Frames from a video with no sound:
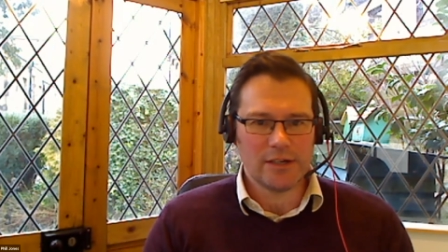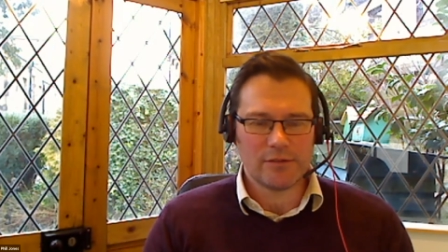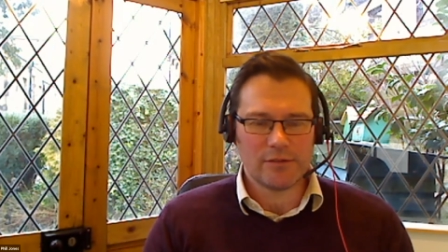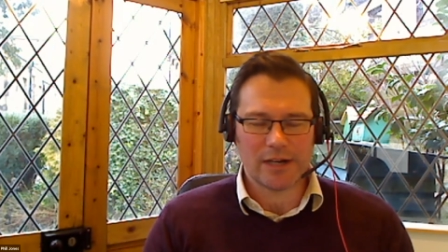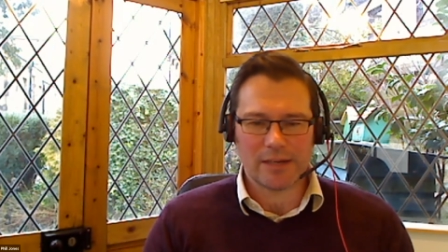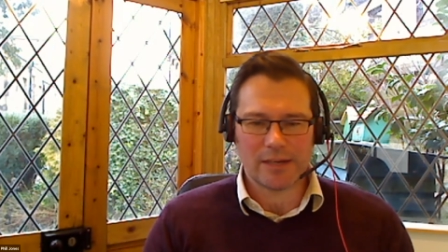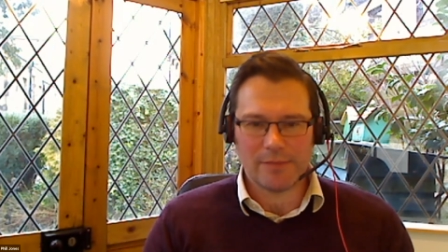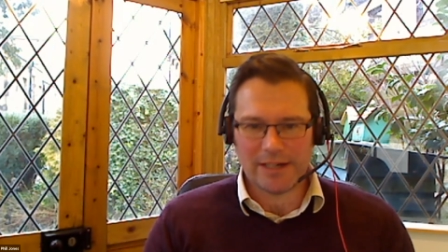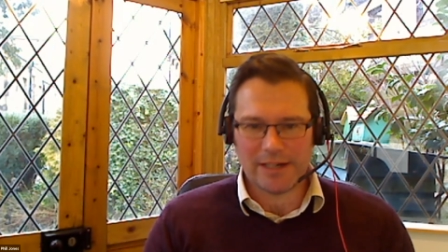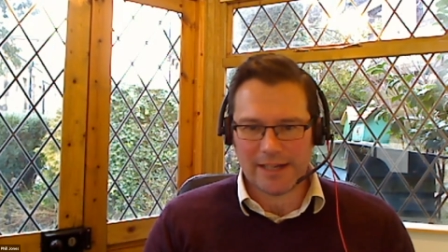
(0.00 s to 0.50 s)

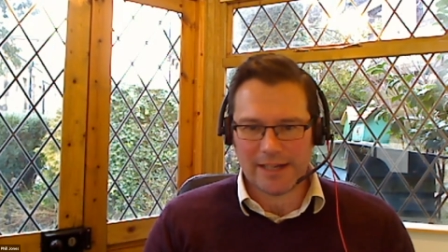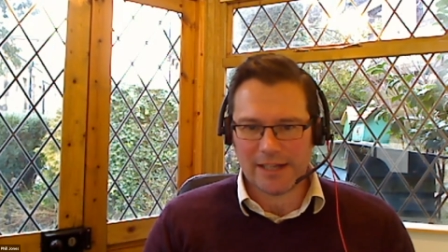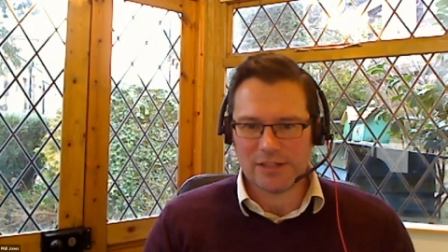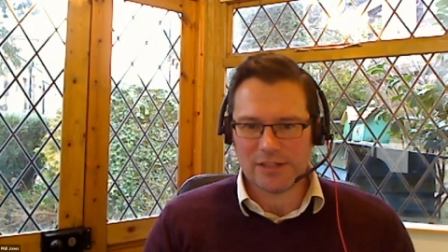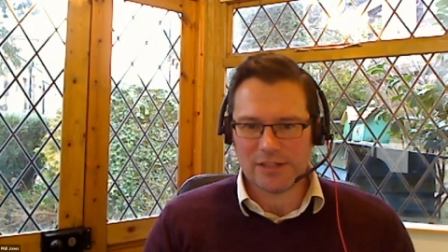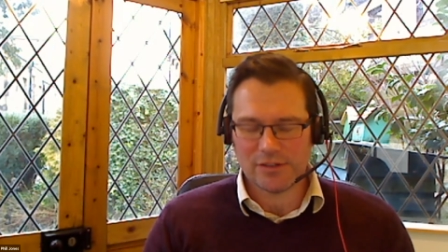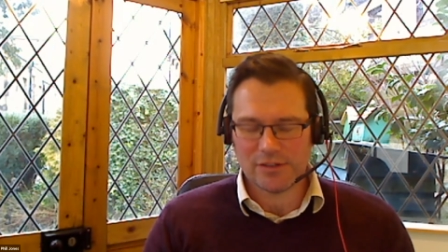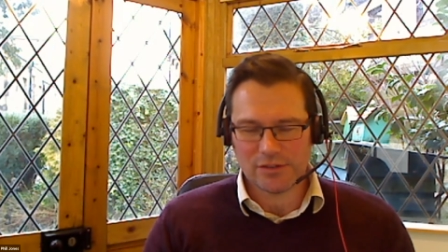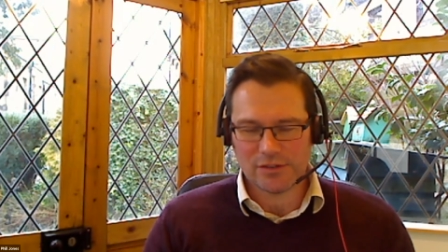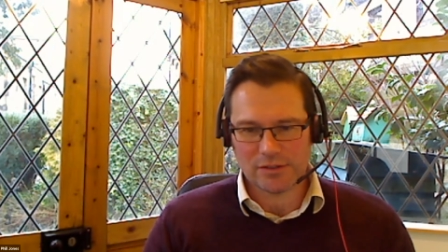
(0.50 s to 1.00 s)

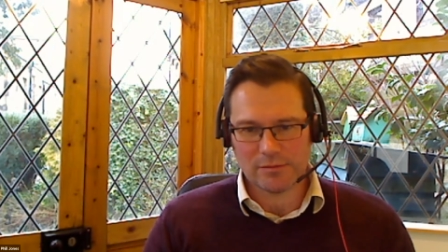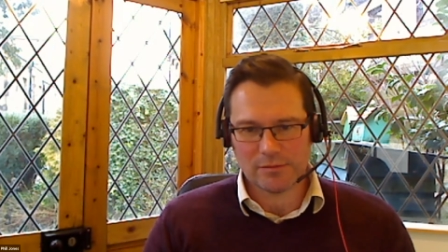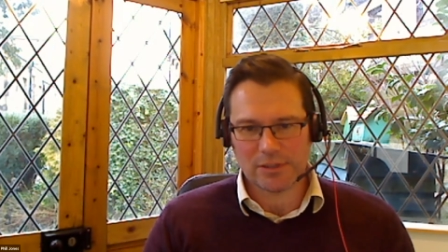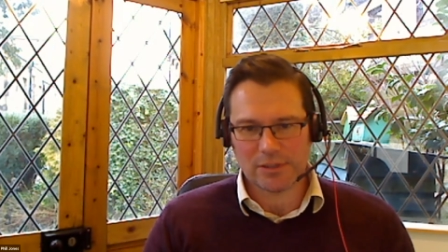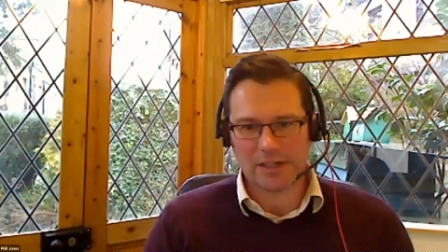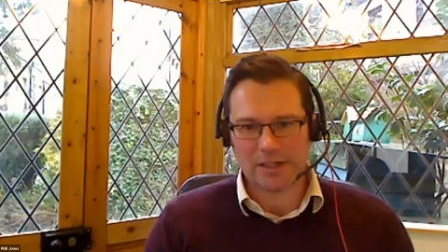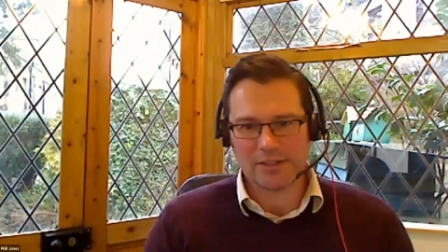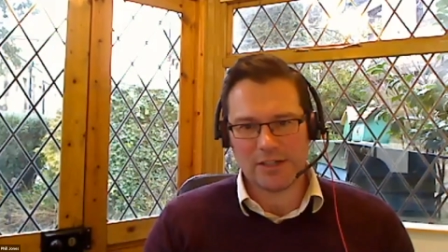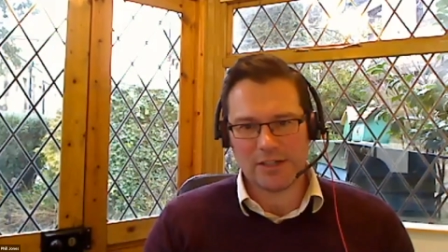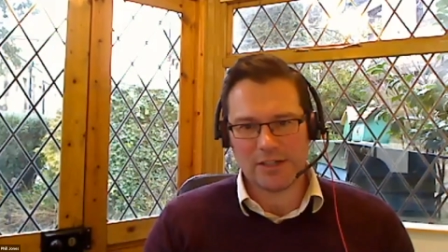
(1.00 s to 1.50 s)
recommendation and
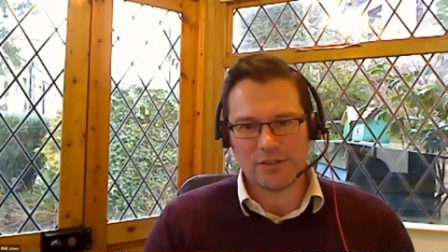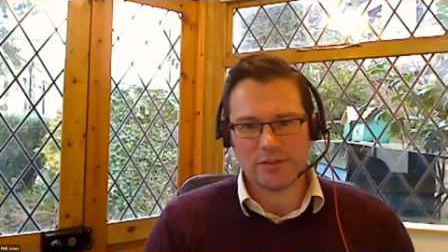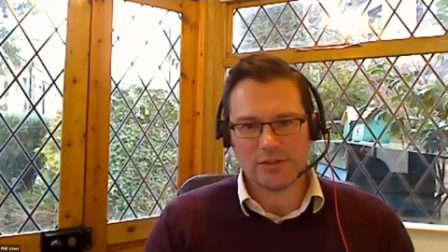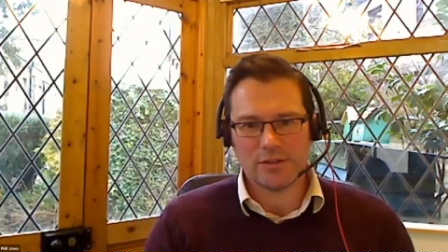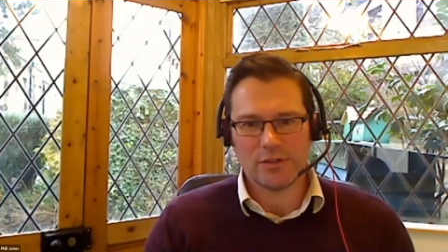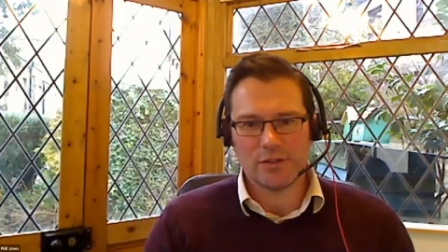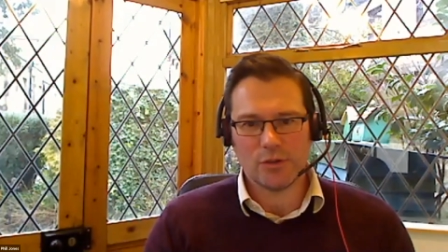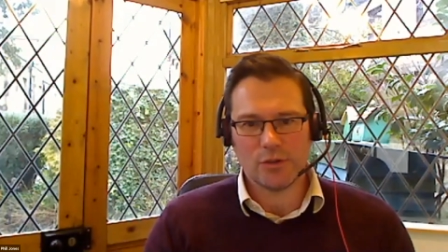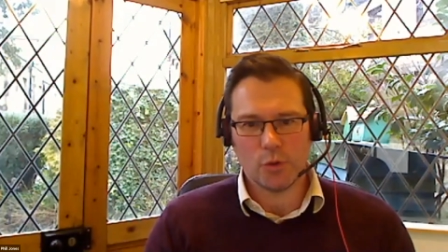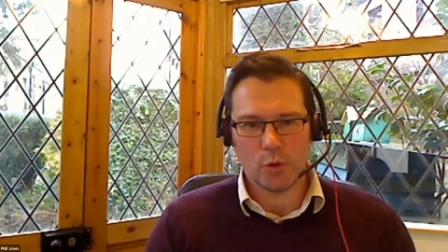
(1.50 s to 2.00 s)

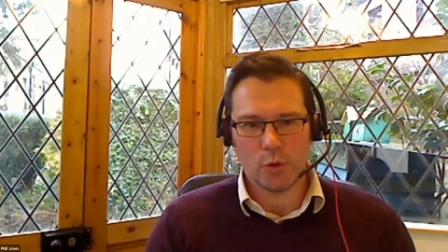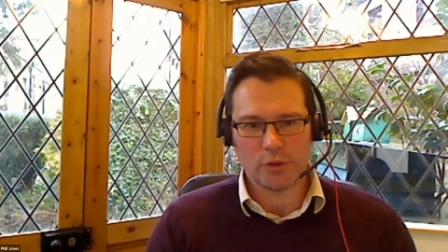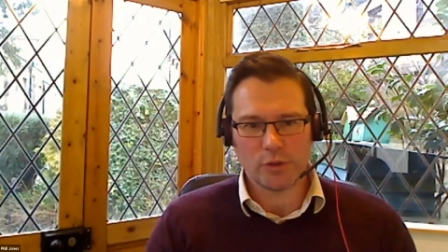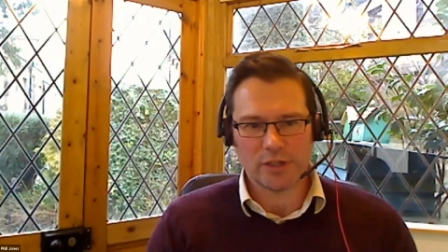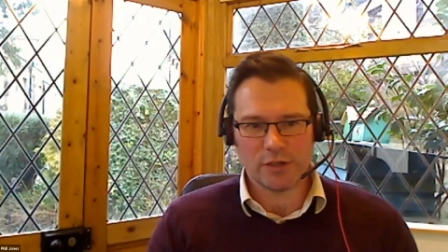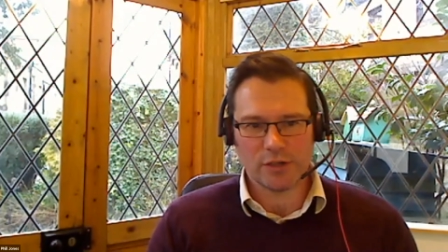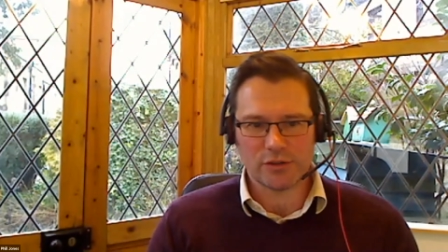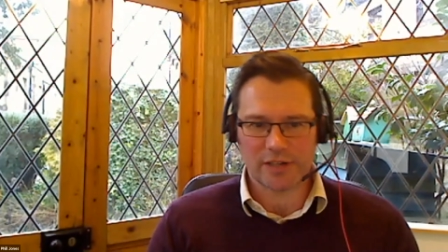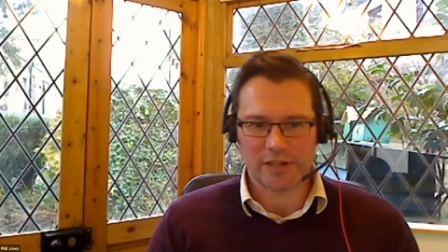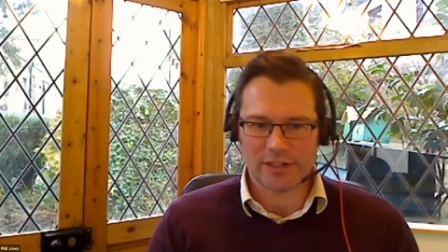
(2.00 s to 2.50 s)
summarization,
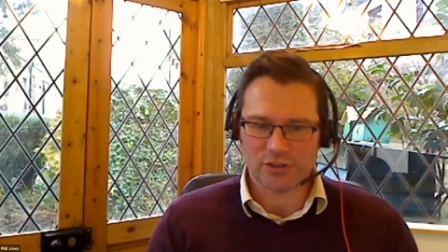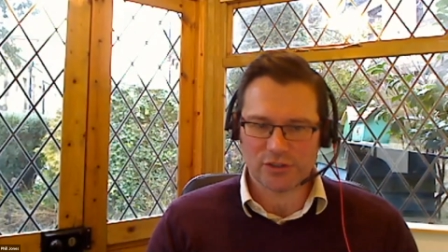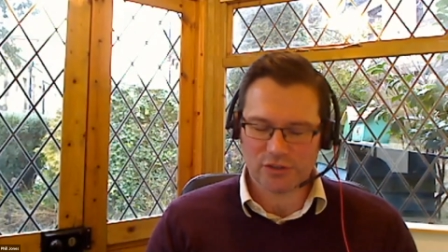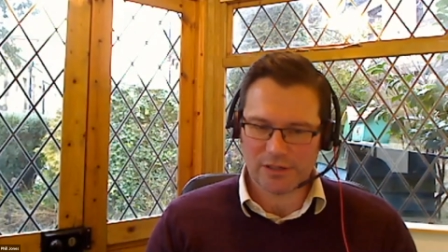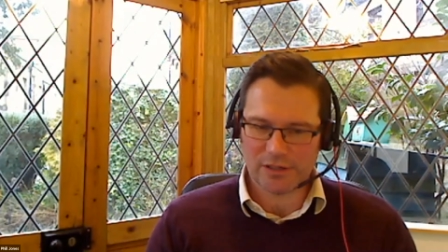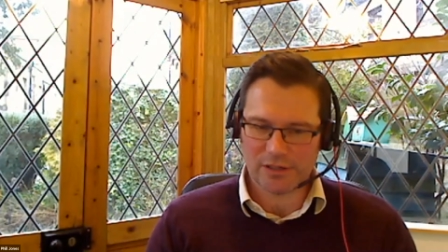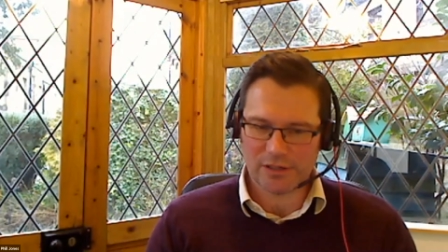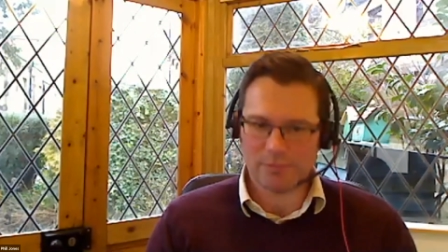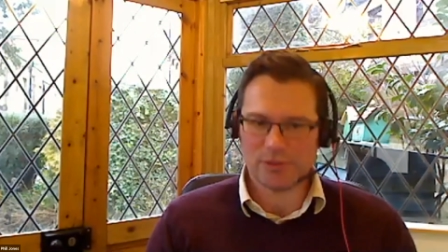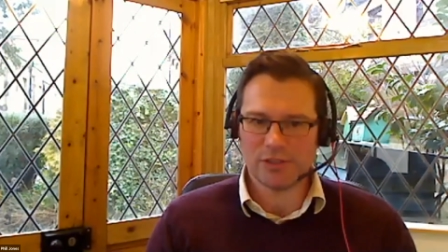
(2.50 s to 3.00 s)
auto
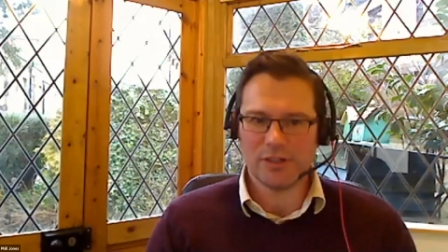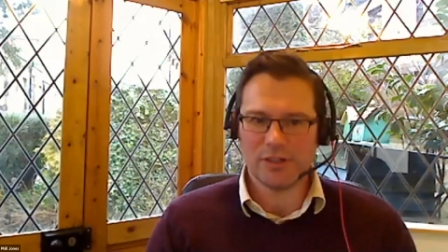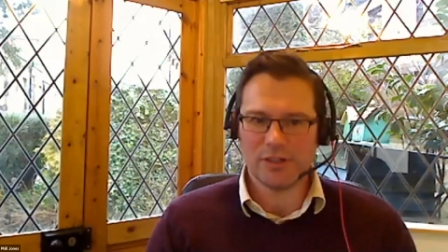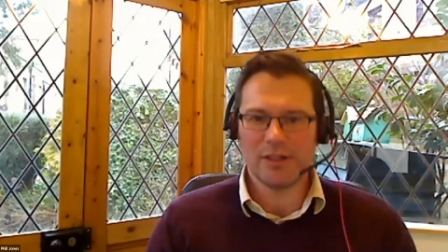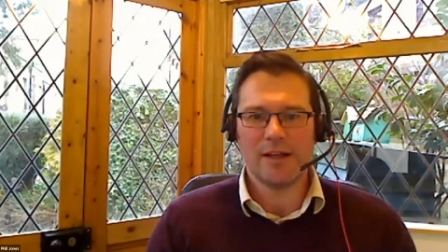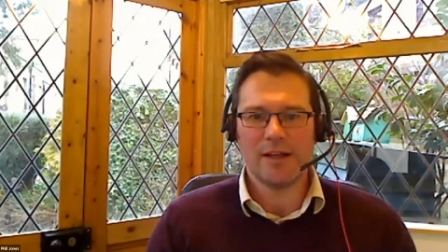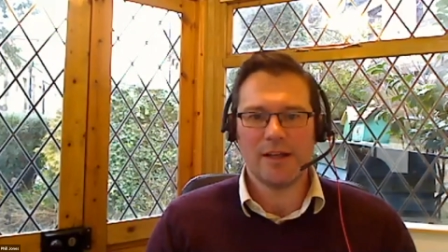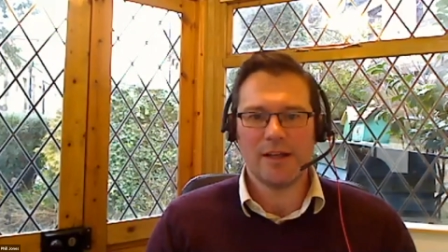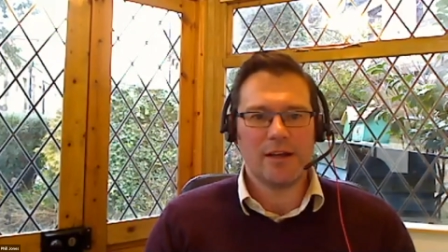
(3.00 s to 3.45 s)
transcription.